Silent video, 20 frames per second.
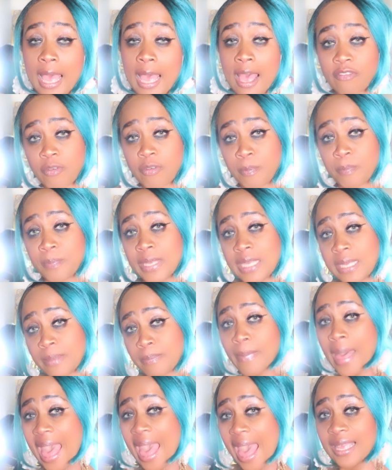that have a
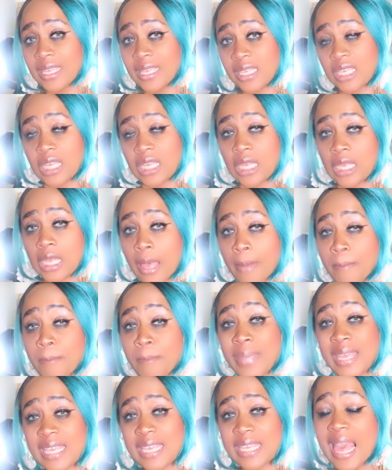big back, a
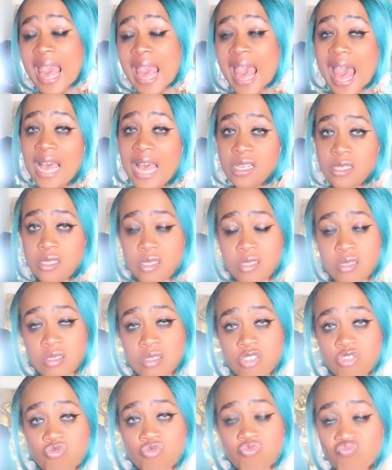big
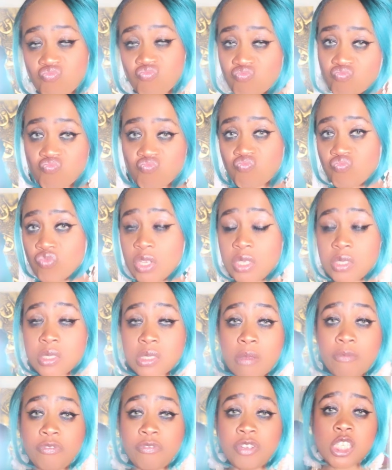ass, is
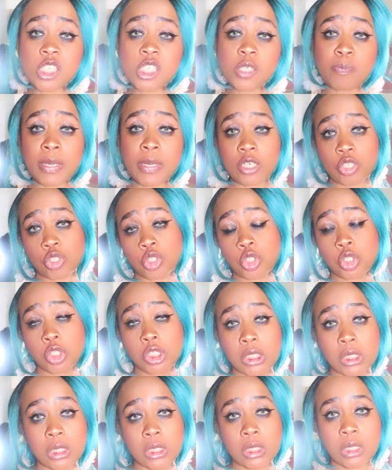something
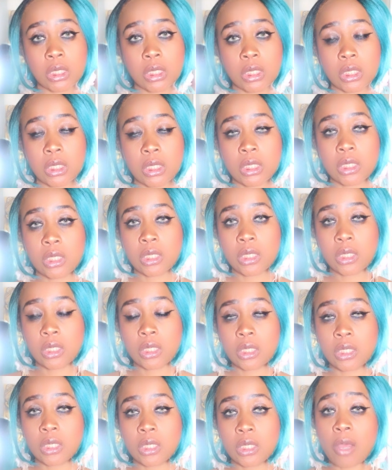special?
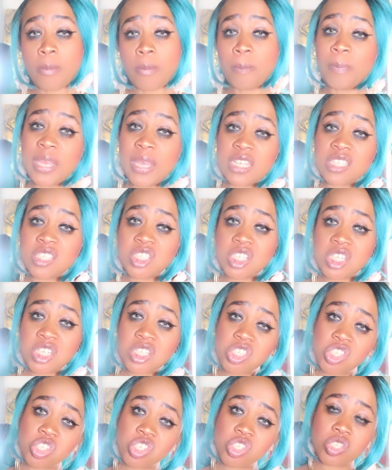A big
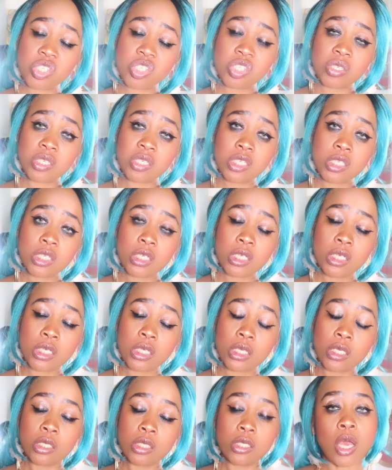tits?
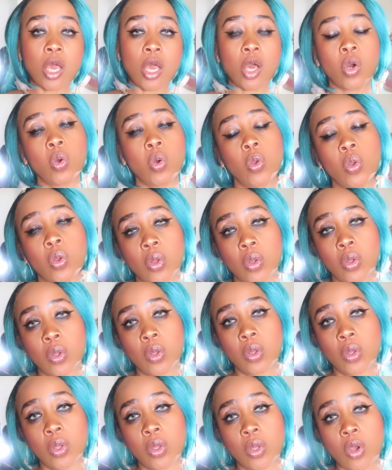No.
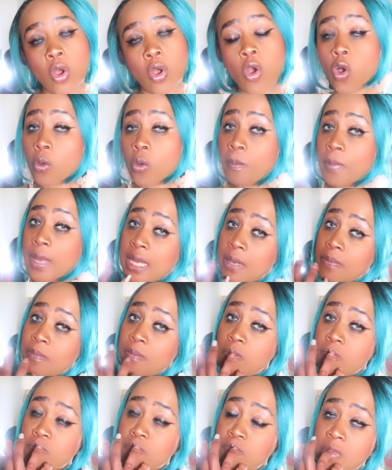Or big
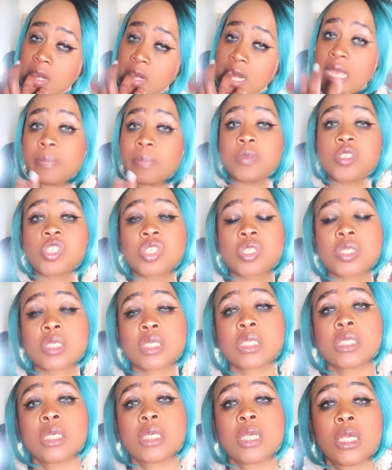
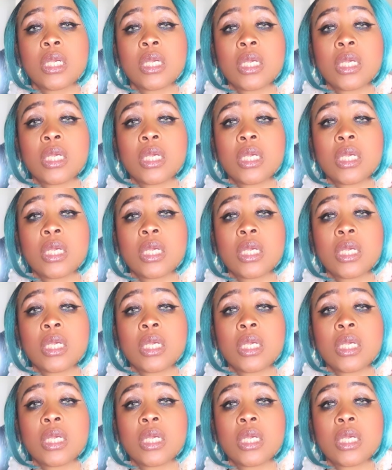lips?